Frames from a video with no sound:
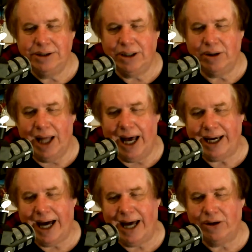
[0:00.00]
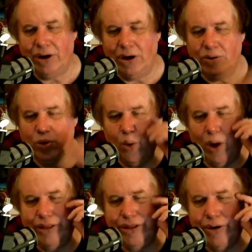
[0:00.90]
till like, I don't know,
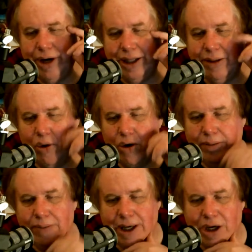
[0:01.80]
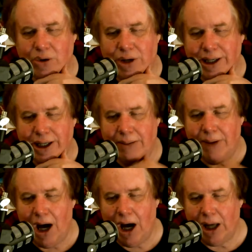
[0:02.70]
1:30 in the morning, but you didn't come